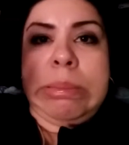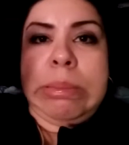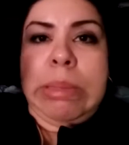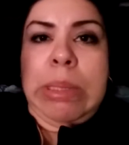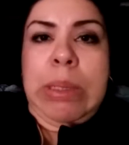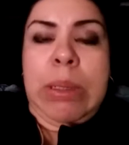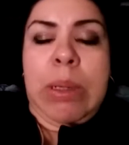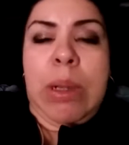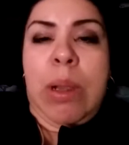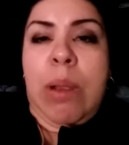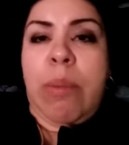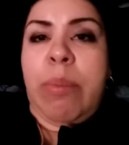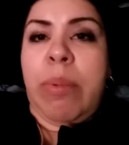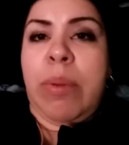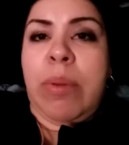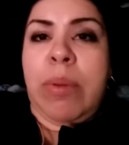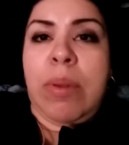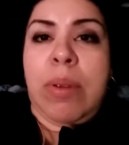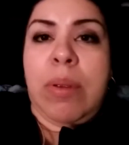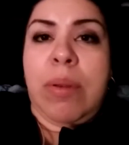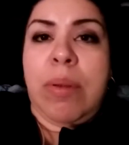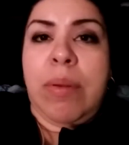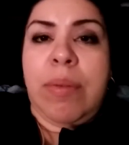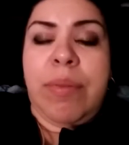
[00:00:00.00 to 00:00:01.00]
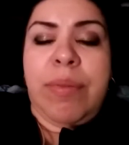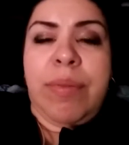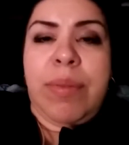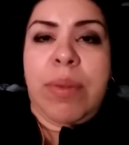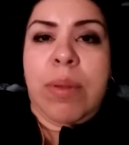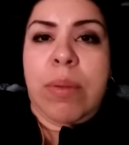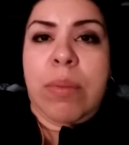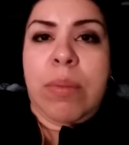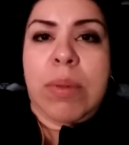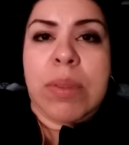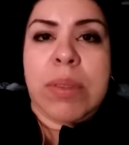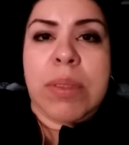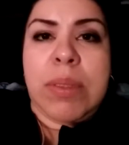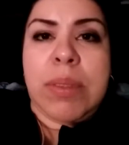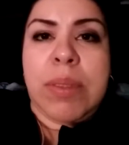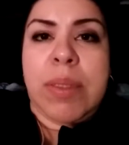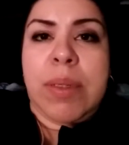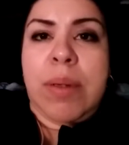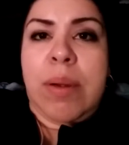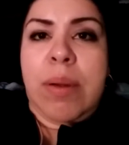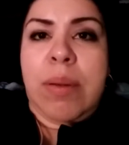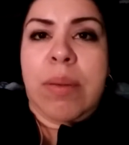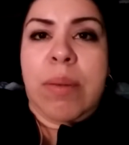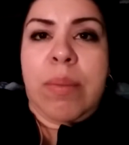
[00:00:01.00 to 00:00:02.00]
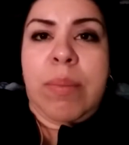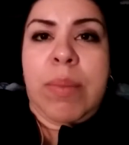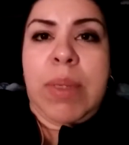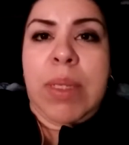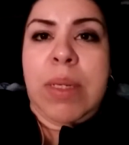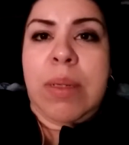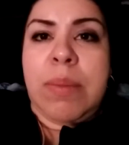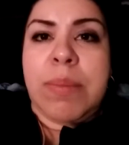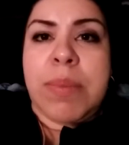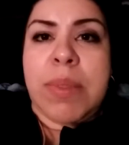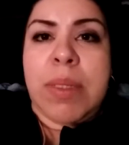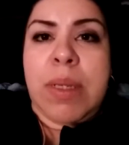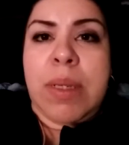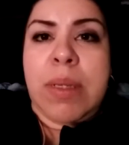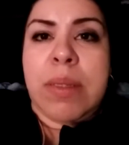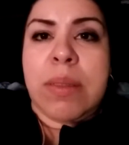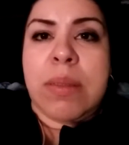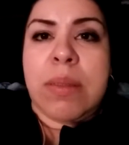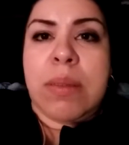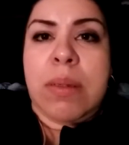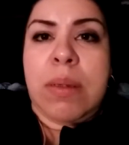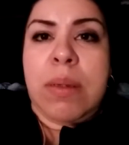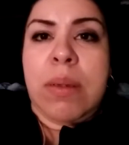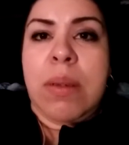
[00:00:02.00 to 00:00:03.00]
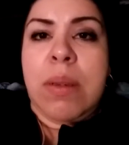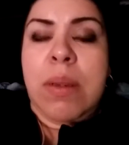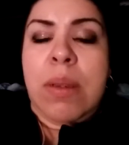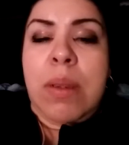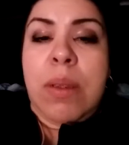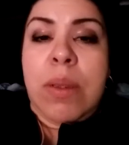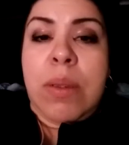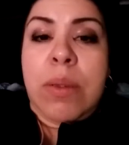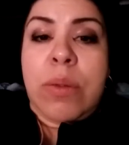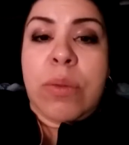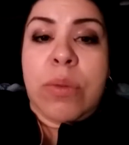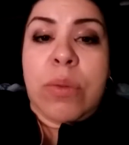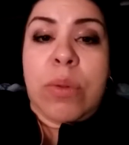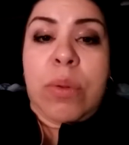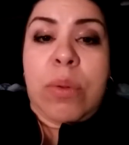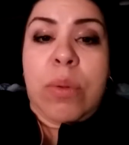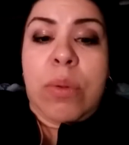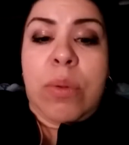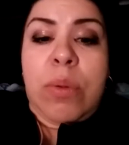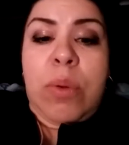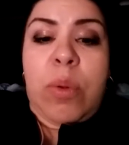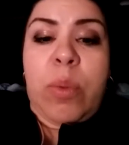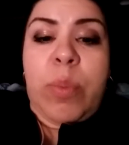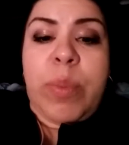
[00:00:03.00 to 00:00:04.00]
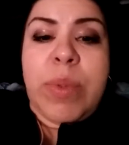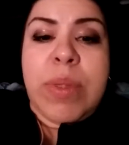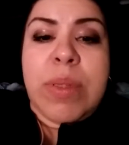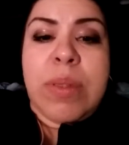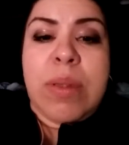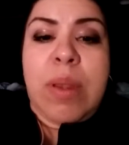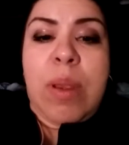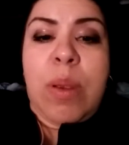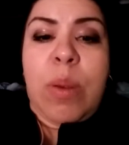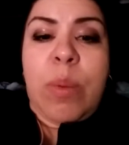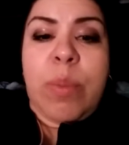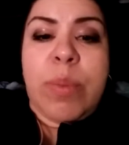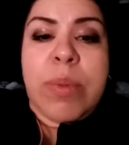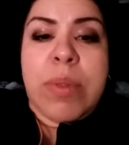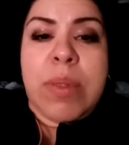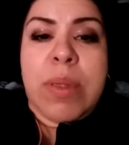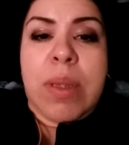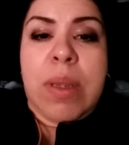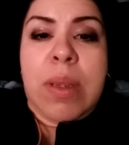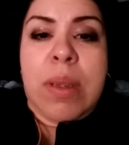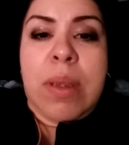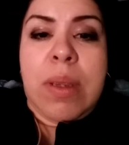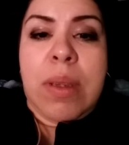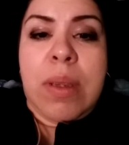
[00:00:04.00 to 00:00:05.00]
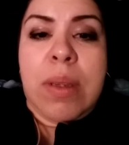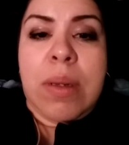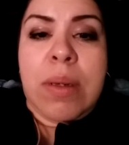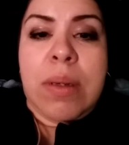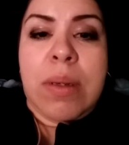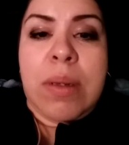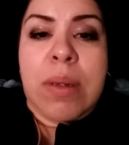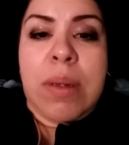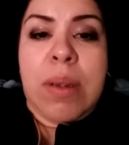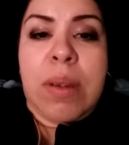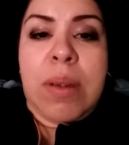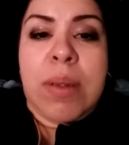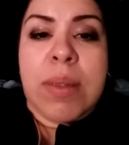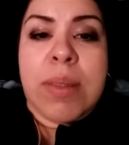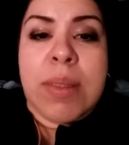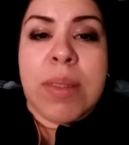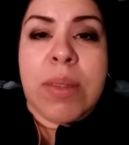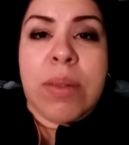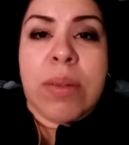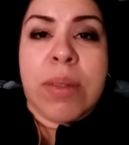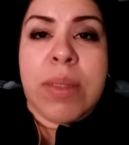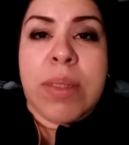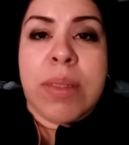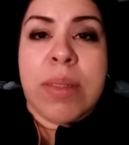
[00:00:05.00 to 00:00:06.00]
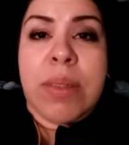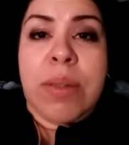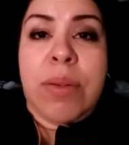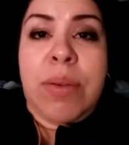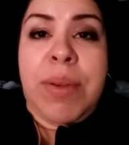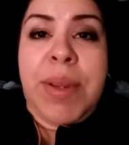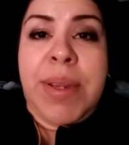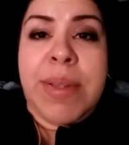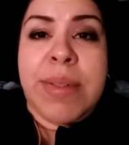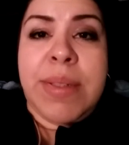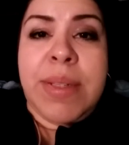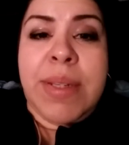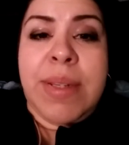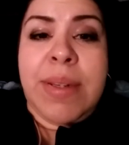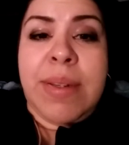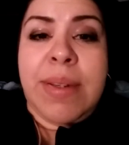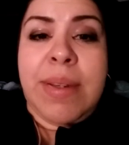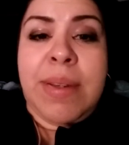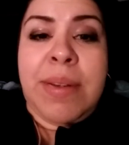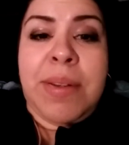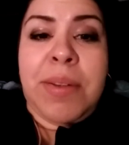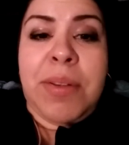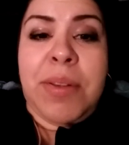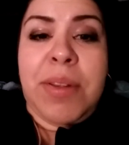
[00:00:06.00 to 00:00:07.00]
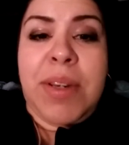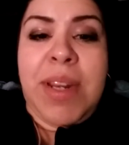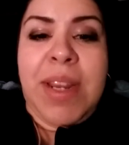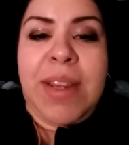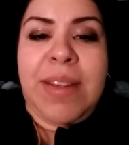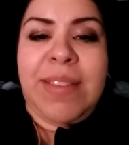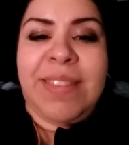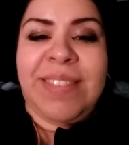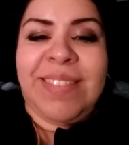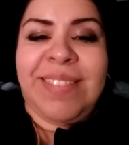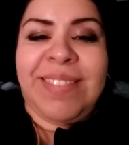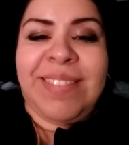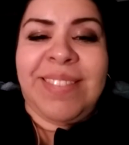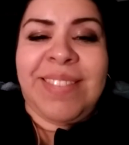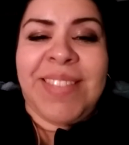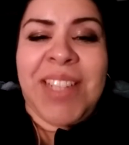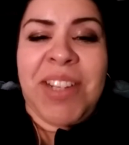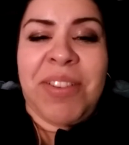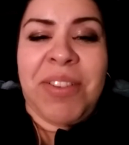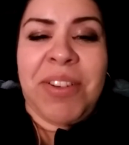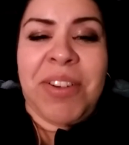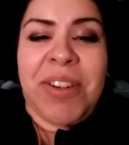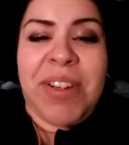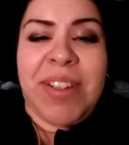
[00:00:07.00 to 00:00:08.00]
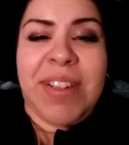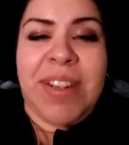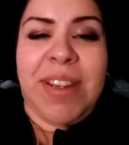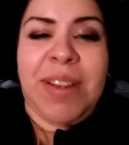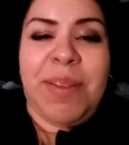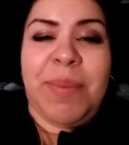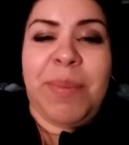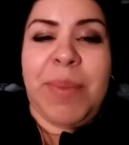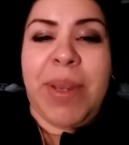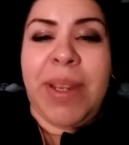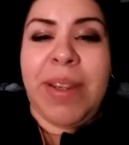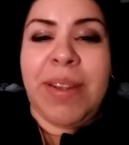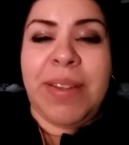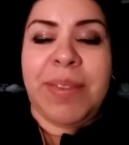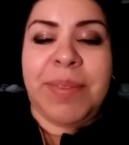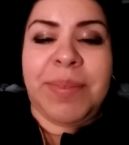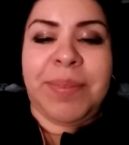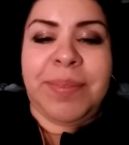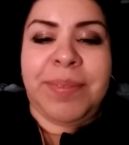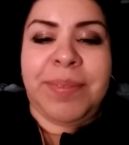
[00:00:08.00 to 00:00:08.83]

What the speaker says: a couple of the ones that are the medium sized. So hope this helps, and until I see you guys again another day, have a great day. Bye.